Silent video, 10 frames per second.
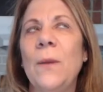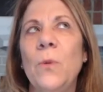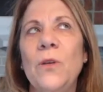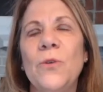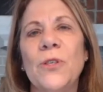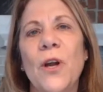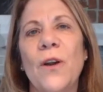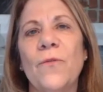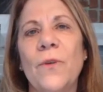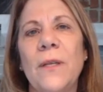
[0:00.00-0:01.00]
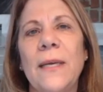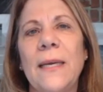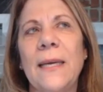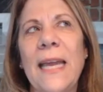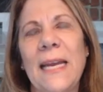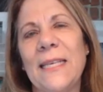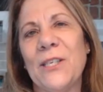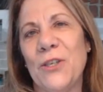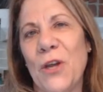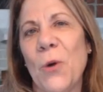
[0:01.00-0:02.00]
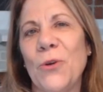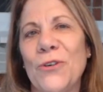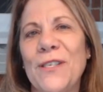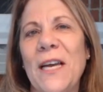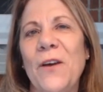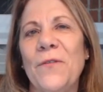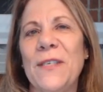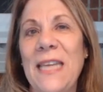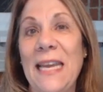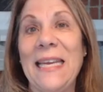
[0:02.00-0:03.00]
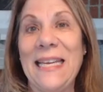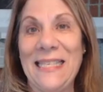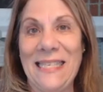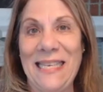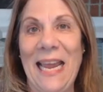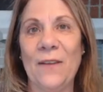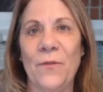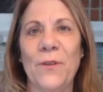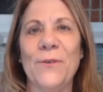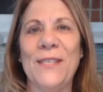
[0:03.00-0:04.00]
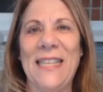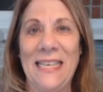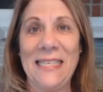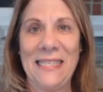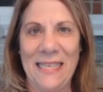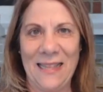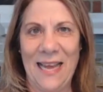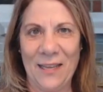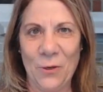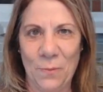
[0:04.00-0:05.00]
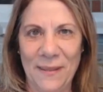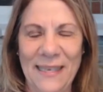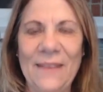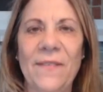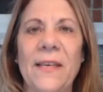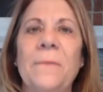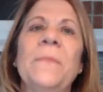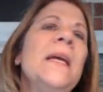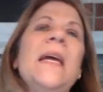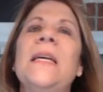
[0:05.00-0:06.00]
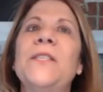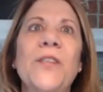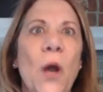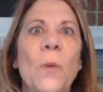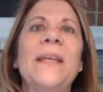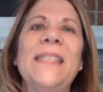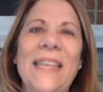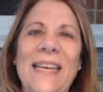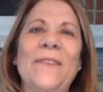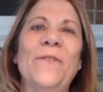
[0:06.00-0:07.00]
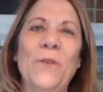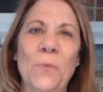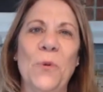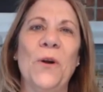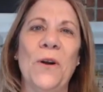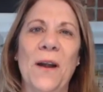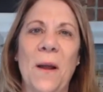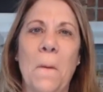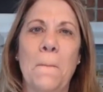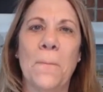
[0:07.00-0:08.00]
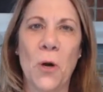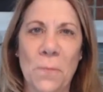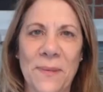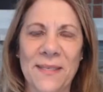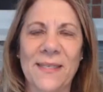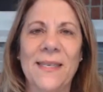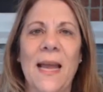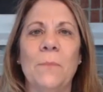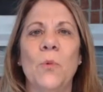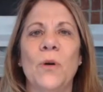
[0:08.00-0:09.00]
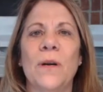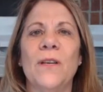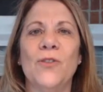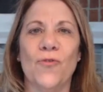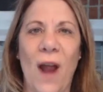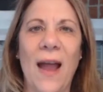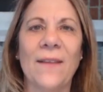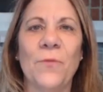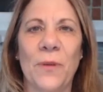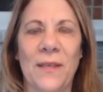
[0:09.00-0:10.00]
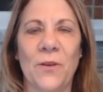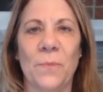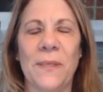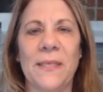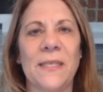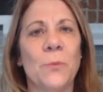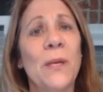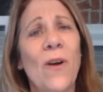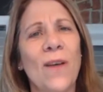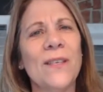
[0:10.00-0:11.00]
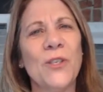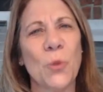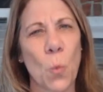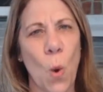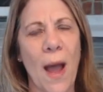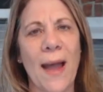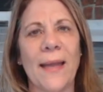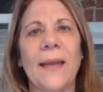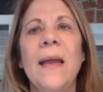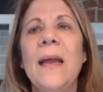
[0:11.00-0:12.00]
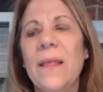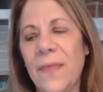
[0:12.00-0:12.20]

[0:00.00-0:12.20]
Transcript: And when you start really getting to know yourself and taking a stand for those things that you believe in, it's going to give you more purpose and more drive within your business. And we call this your why.